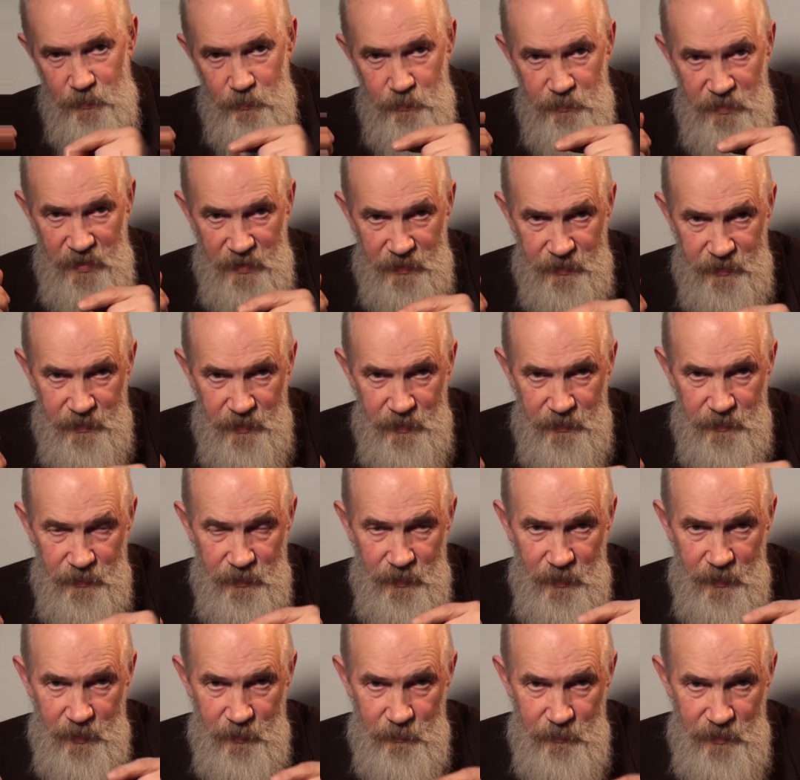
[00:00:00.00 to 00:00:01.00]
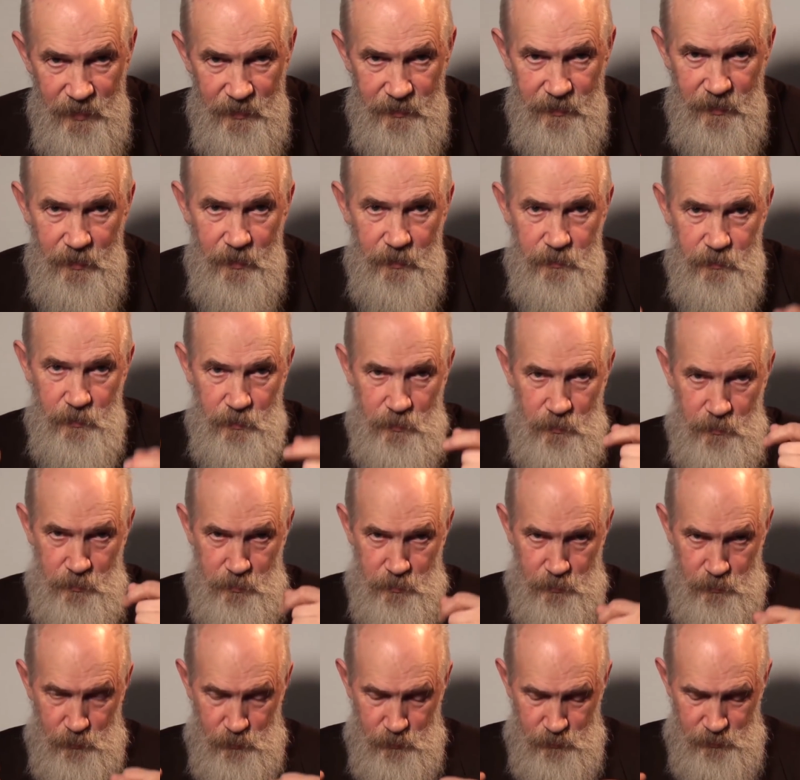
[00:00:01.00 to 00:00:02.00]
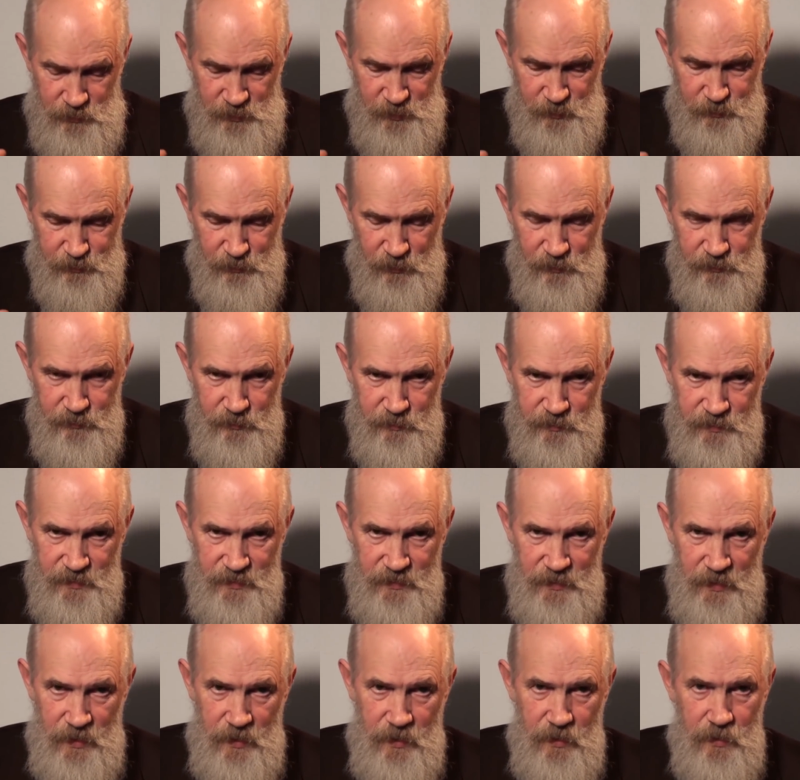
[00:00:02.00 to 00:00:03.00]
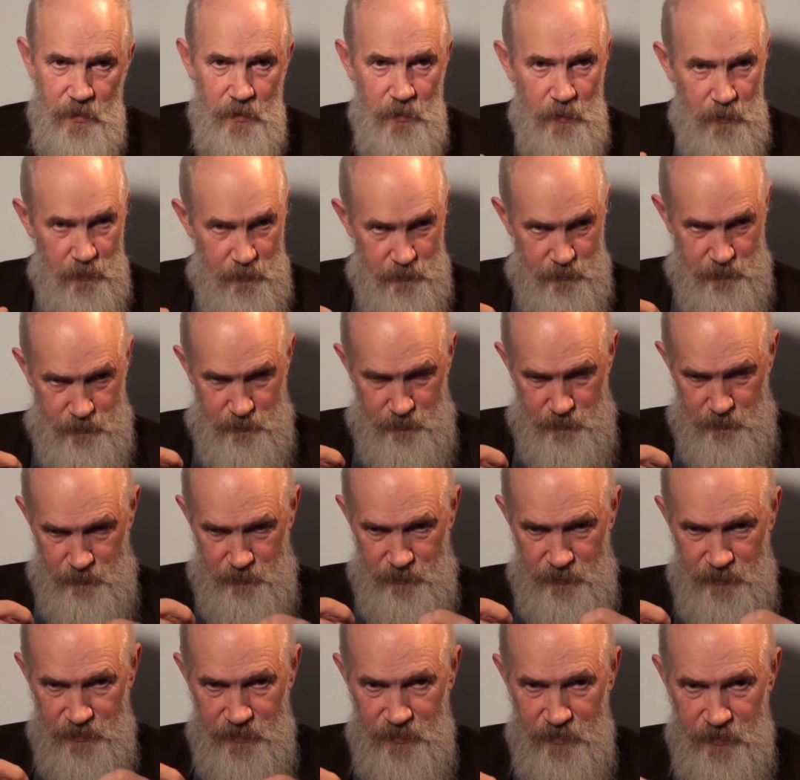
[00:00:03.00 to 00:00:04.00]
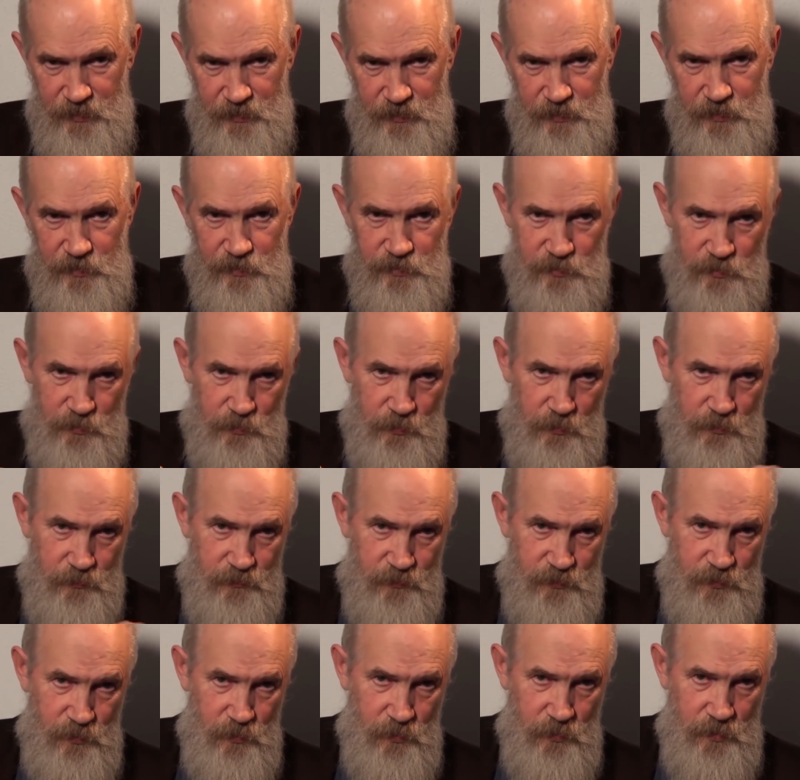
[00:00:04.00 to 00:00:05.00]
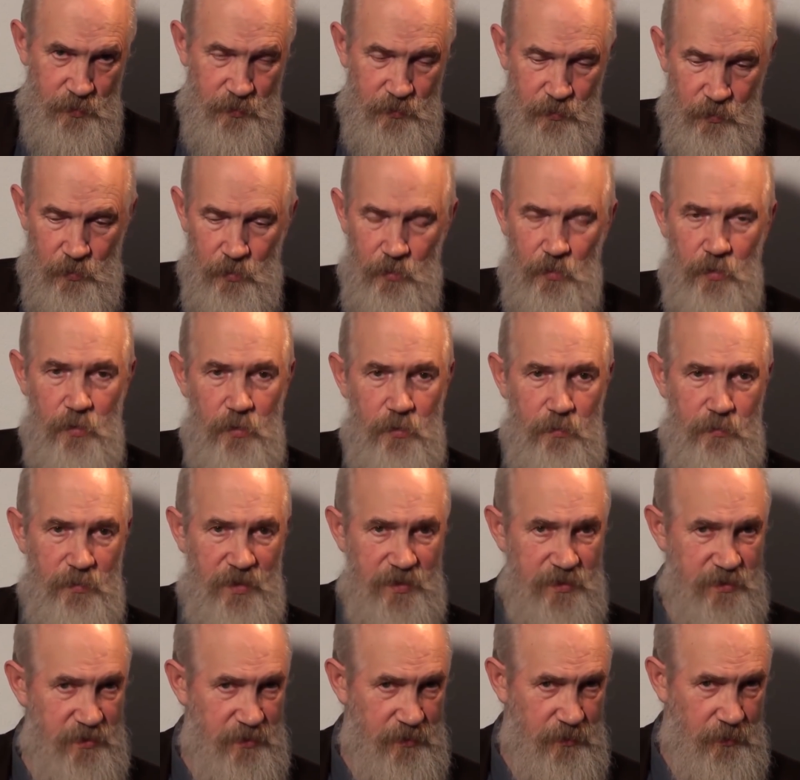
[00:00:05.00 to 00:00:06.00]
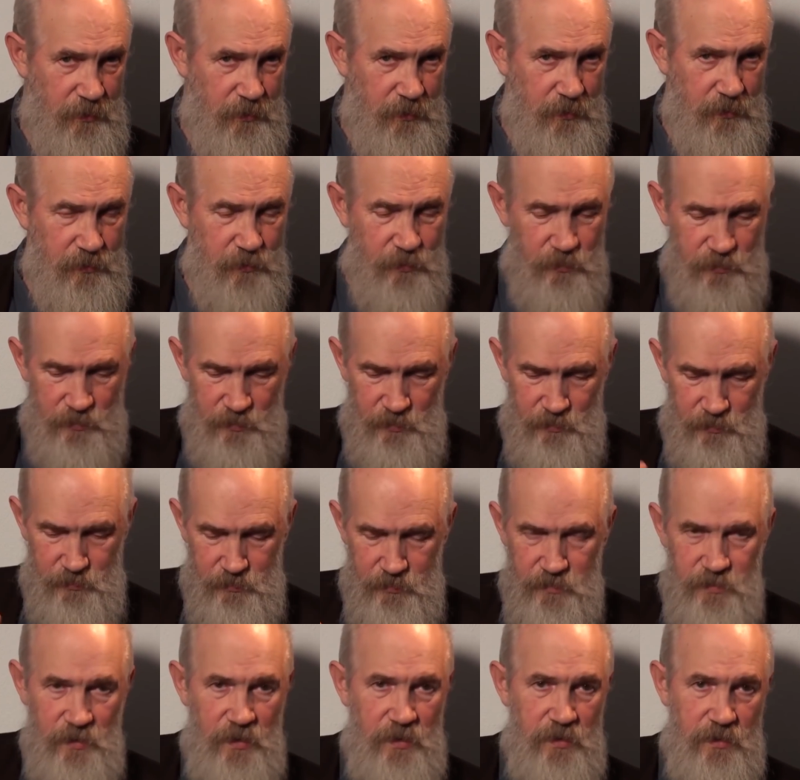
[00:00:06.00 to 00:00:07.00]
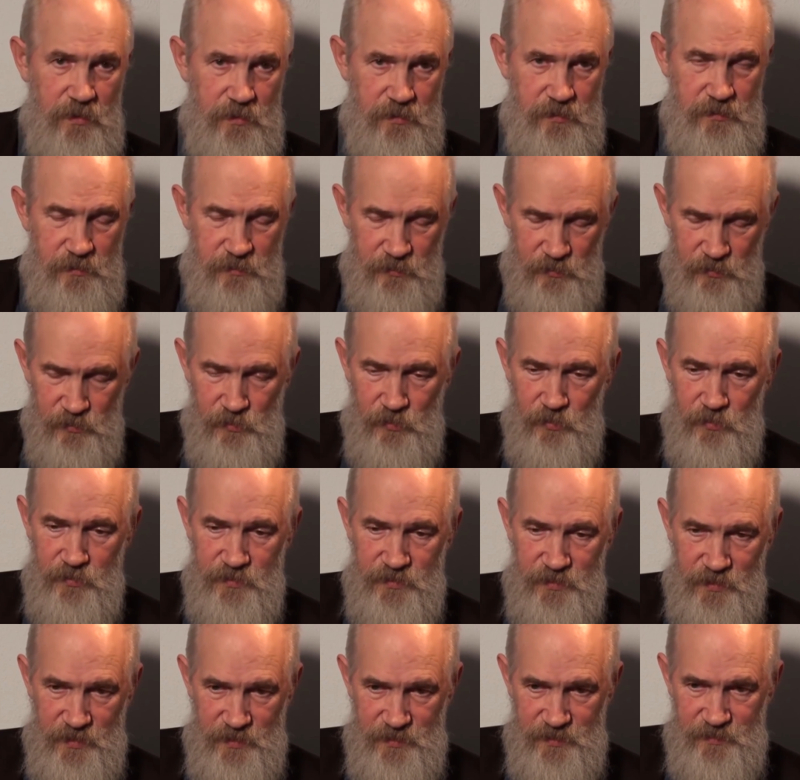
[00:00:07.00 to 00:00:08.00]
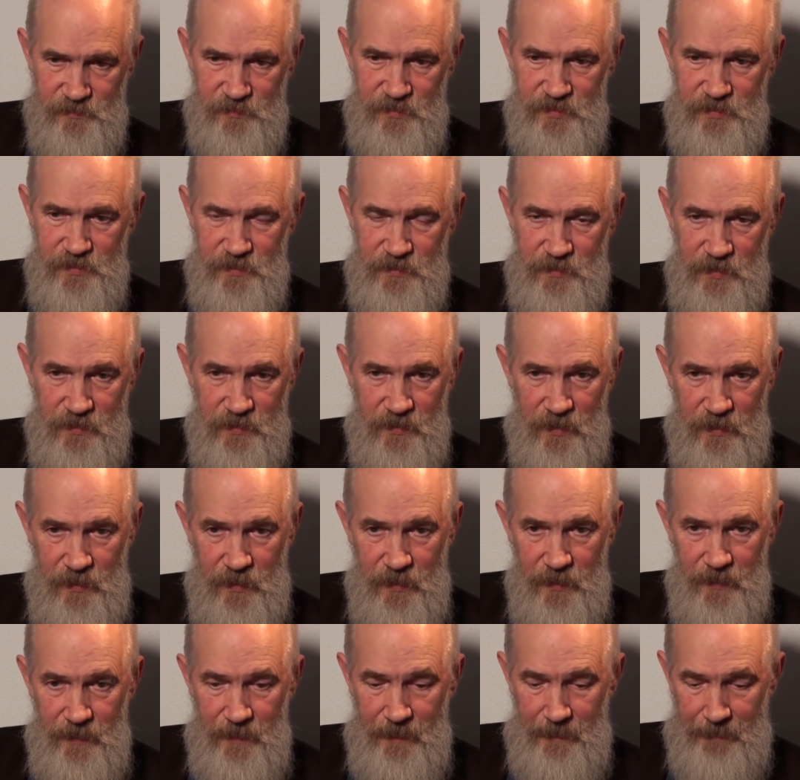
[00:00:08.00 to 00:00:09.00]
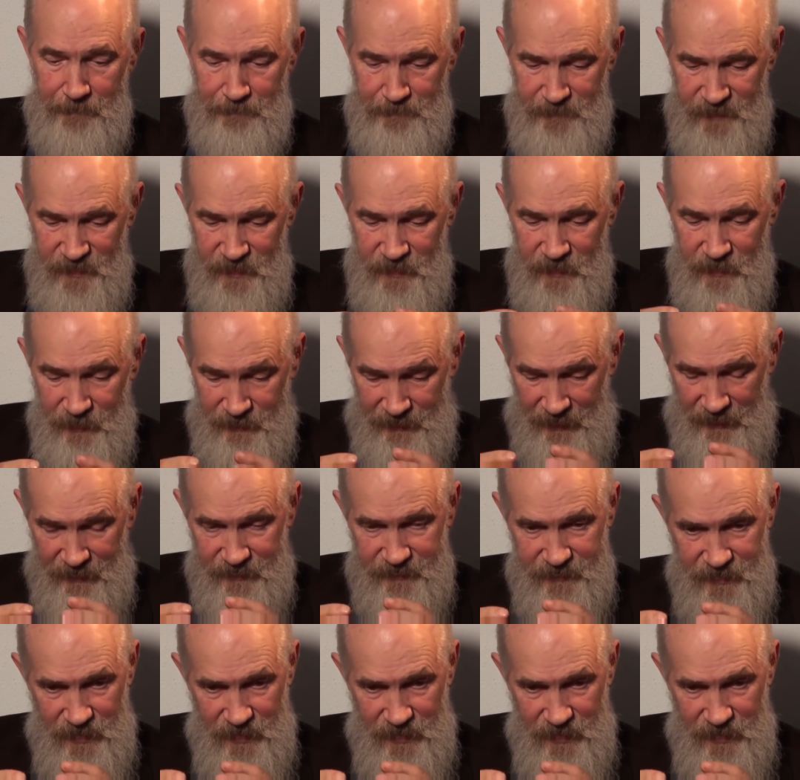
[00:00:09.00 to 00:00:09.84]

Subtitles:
process started running at a faster pace. And so my point is that there's no